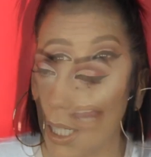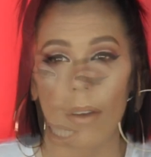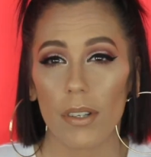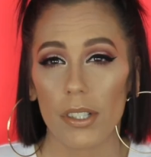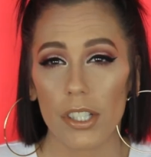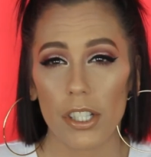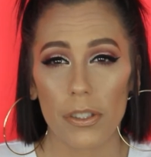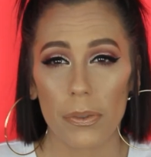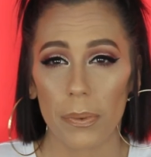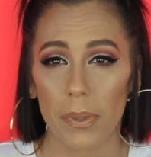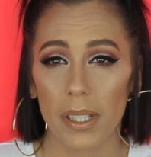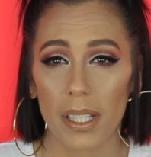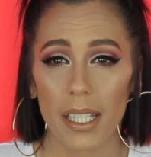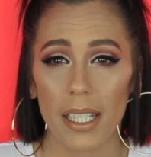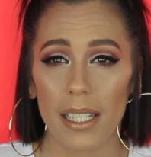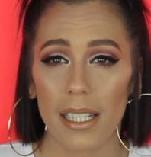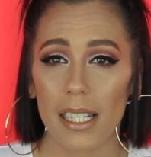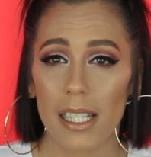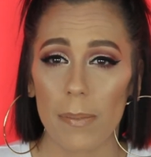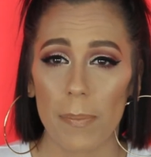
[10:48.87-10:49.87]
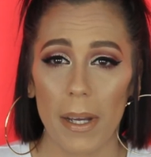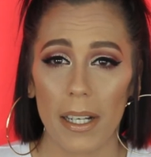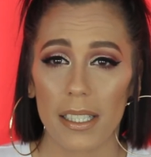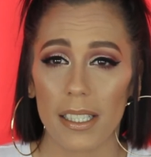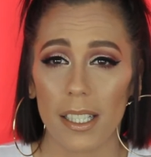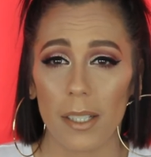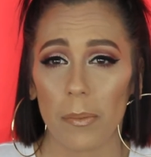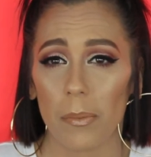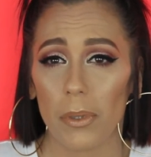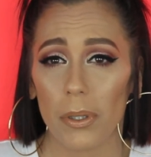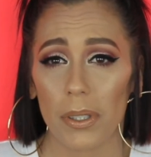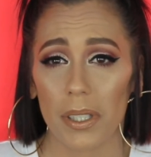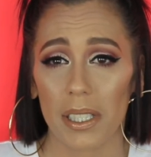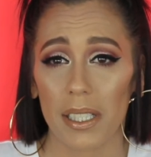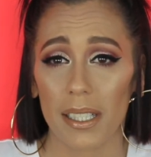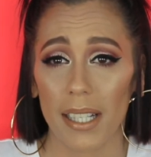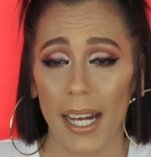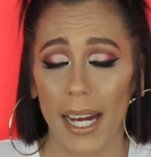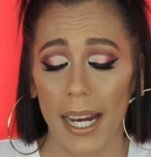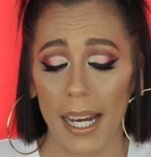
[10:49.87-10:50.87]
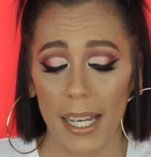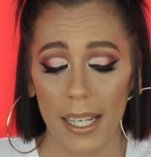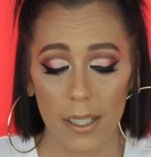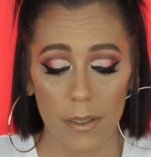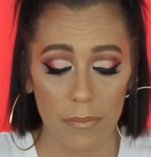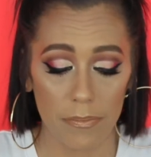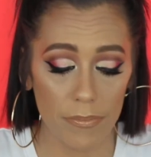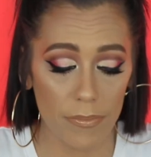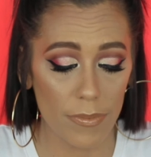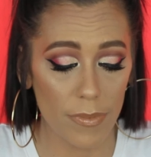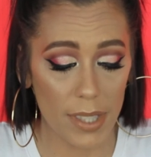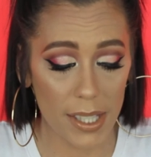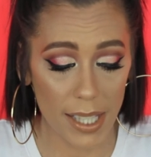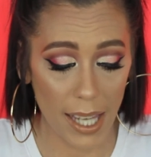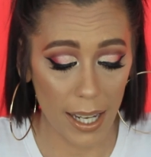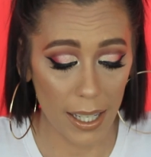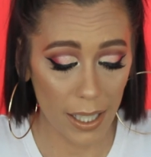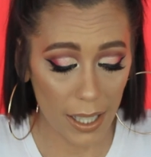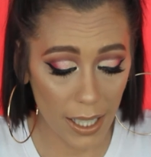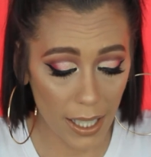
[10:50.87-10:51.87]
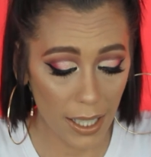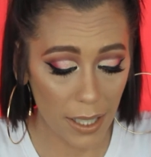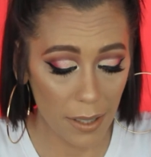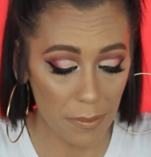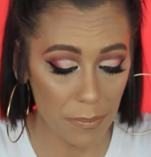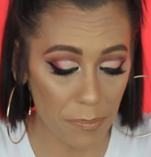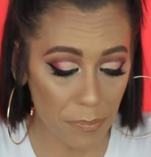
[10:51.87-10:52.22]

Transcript: I was just really expecting more and sadly,